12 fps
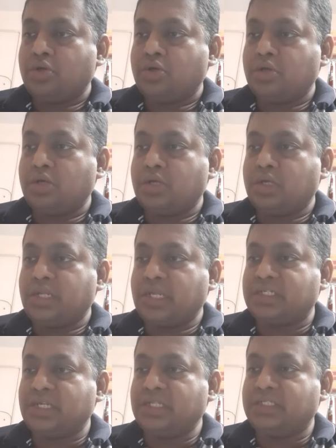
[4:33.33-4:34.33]

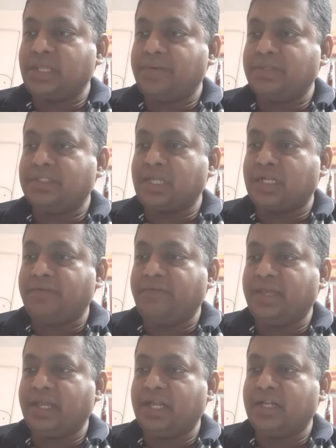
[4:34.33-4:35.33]
National Savings
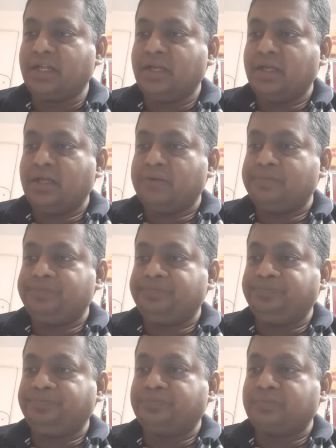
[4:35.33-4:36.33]
Certificate,
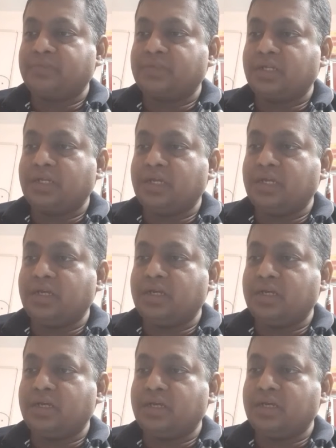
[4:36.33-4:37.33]

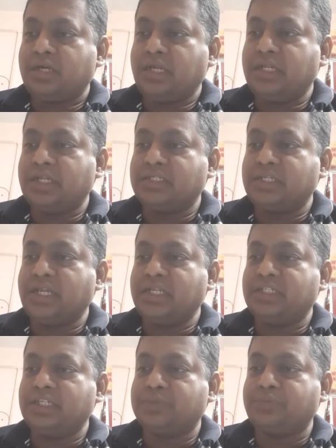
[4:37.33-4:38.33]
interest rate
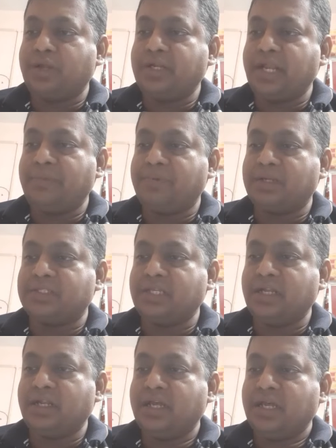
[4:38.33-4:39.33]
is
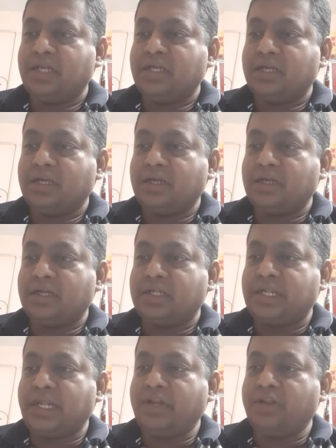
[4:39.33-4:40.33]
6.8%,
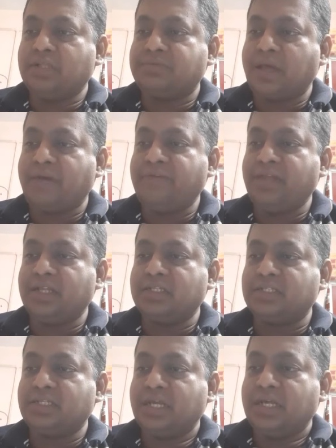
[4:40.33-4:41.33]
tenure is 5
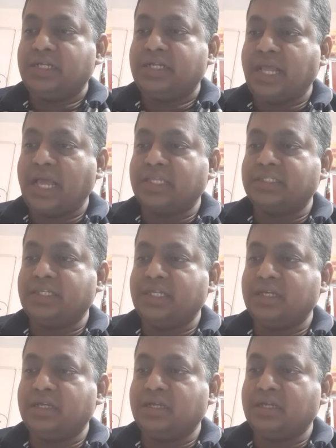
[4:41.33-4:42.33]
years, tax
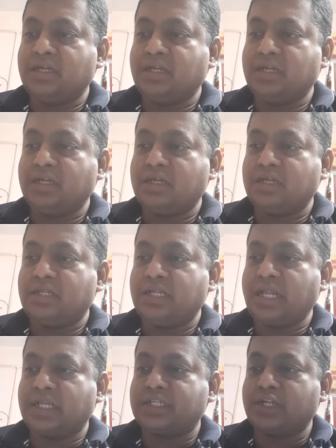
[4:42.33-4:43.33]

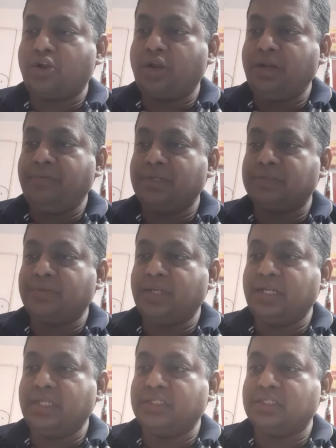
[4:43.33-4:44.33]
deduction on
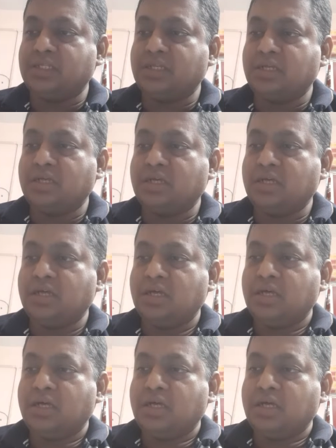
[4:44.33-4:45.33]
investment is
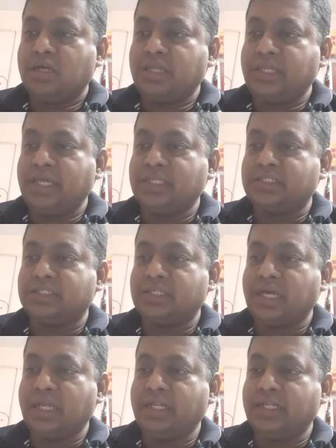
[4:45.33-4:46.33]
yes,
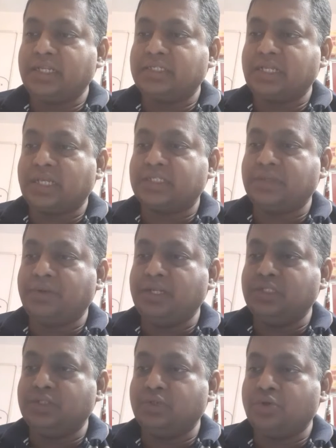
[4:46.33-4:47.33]
and interest taxable
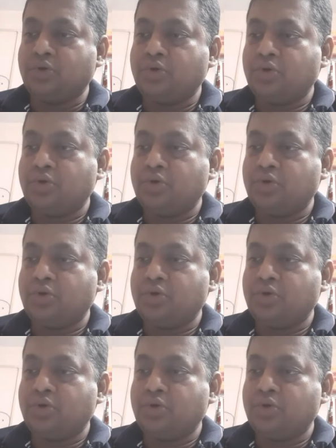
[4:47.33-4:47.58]
is no.